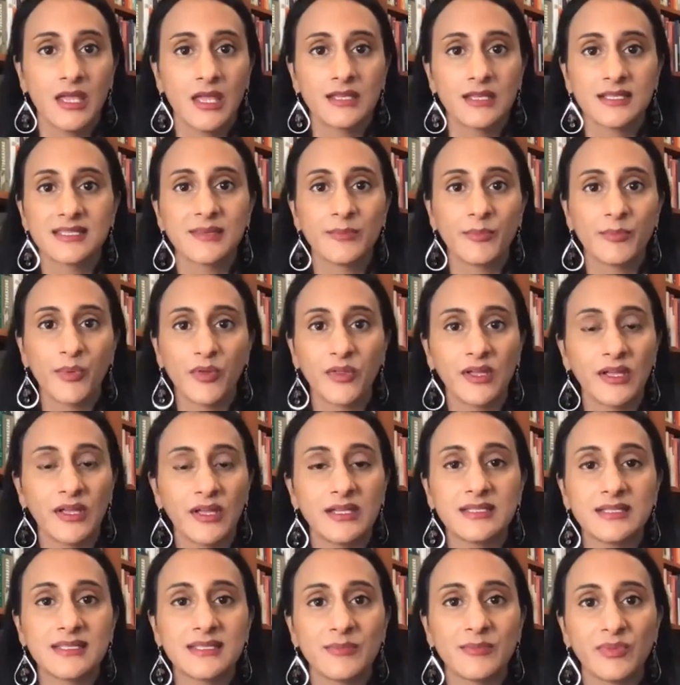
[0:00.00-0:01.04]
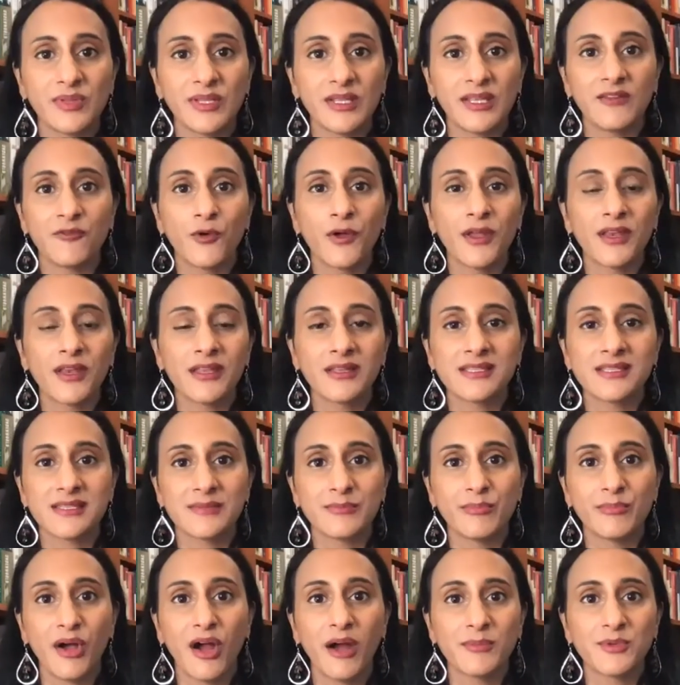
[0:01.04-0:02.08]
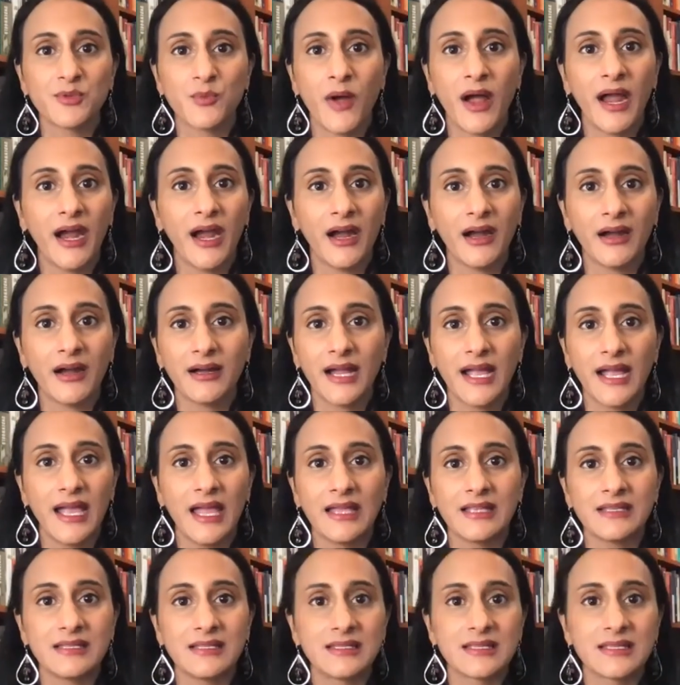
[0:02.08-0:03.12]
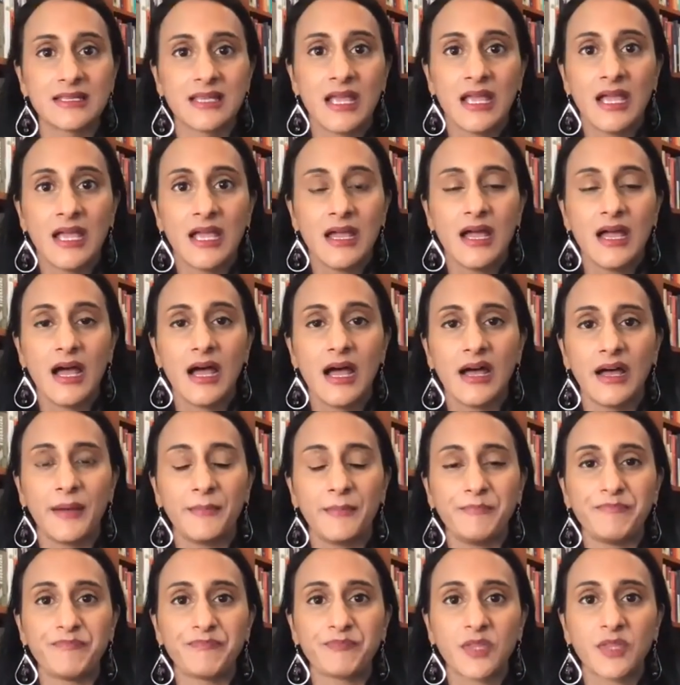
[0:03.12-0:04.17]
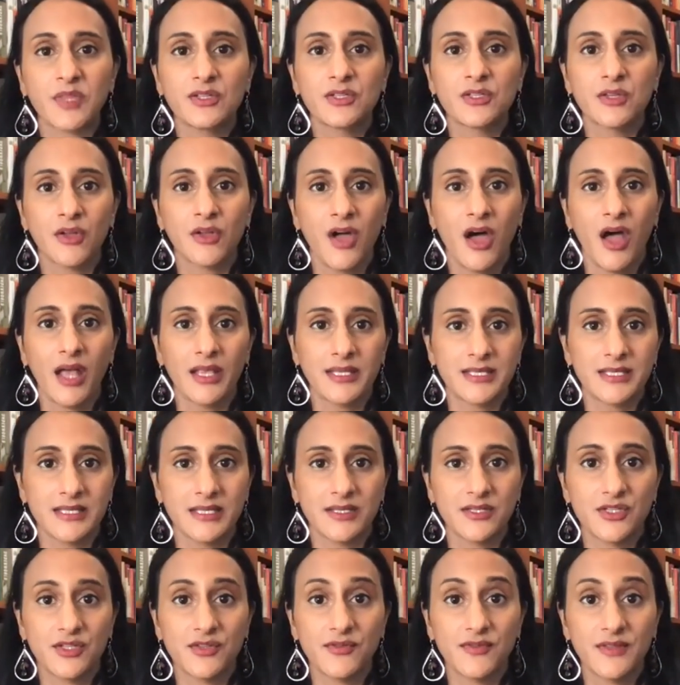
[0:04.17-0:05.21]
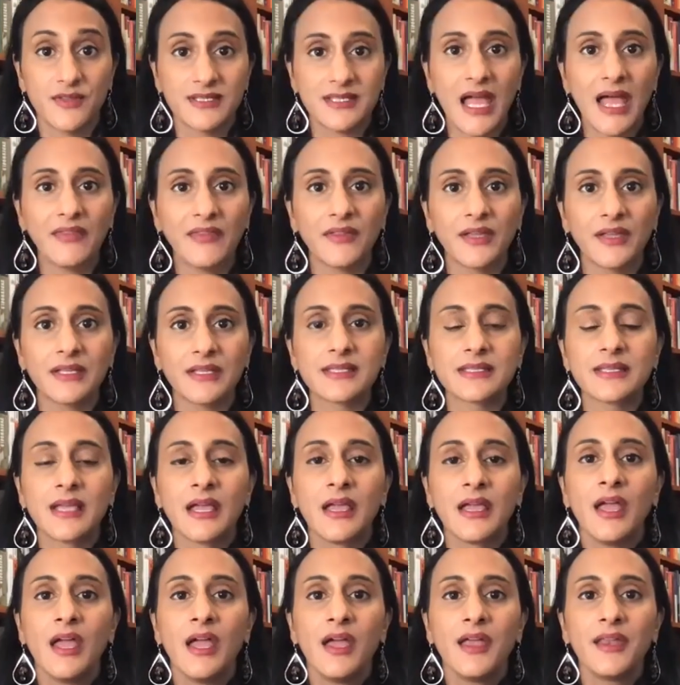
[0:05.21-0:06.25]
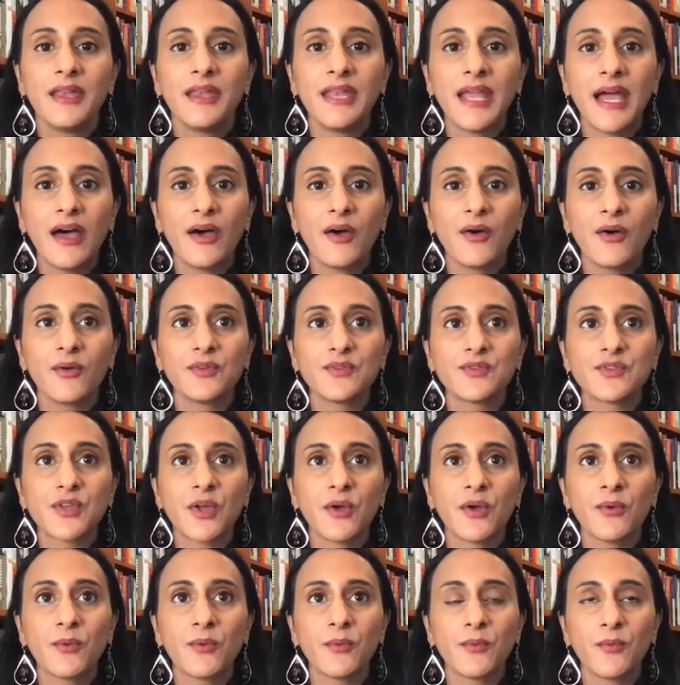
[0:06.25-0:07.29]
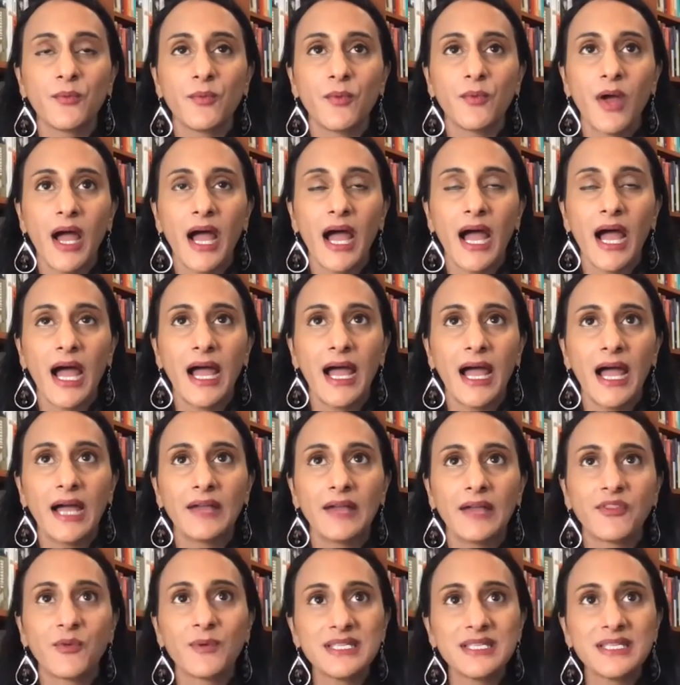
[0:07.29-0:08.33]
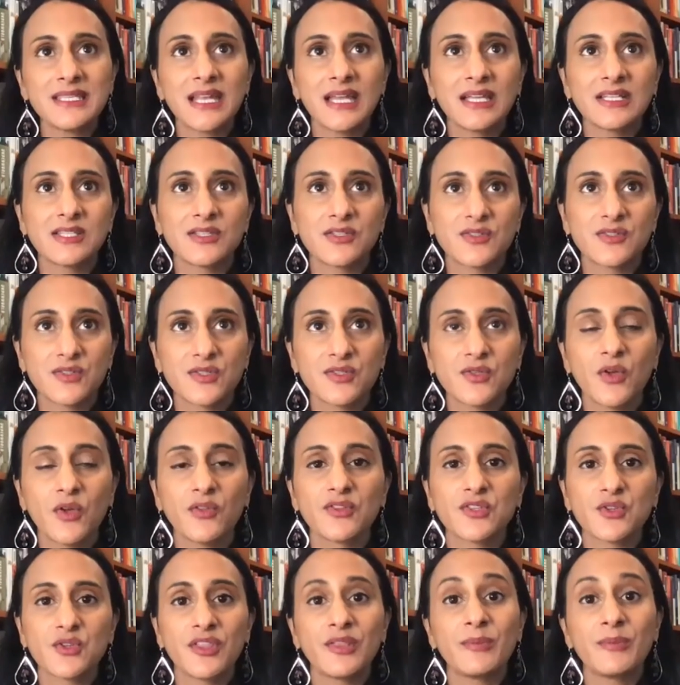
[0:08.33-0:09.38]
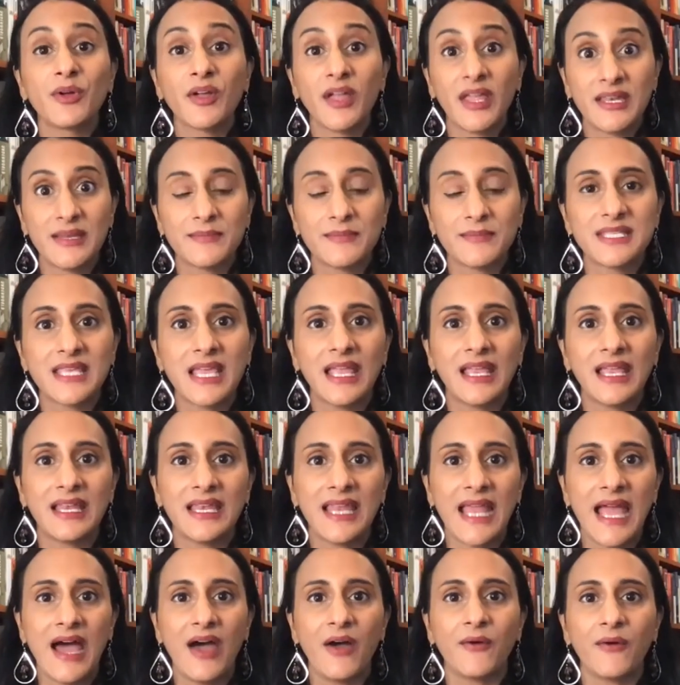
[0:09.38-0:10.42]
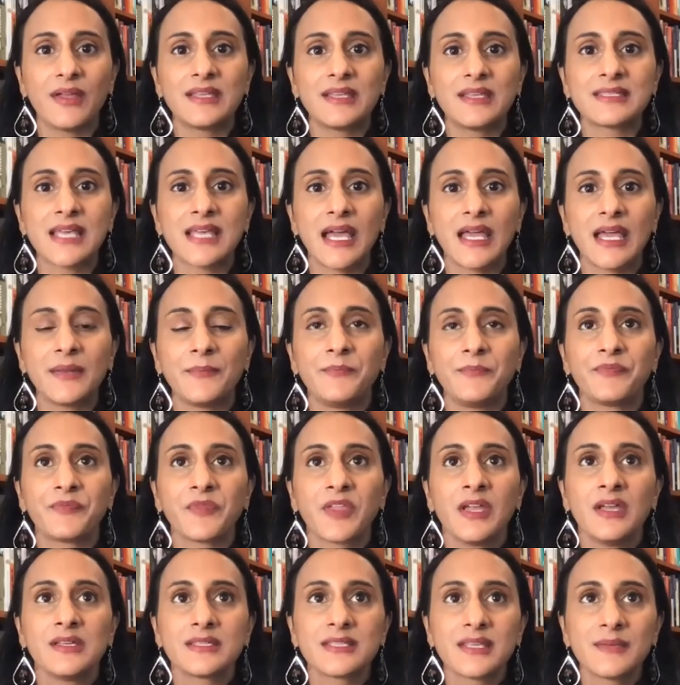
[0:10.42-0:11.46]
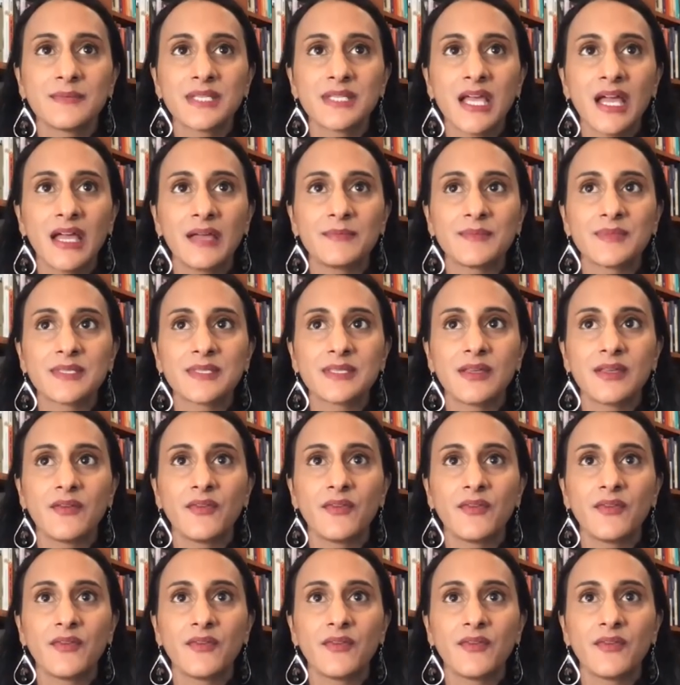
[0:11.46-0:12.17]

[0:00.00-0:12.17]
simply simply avoided some barbed wire and um, took hostage these athletes. Now, so uh, the reason I told the story in the book and I'm saying it now is that sometimes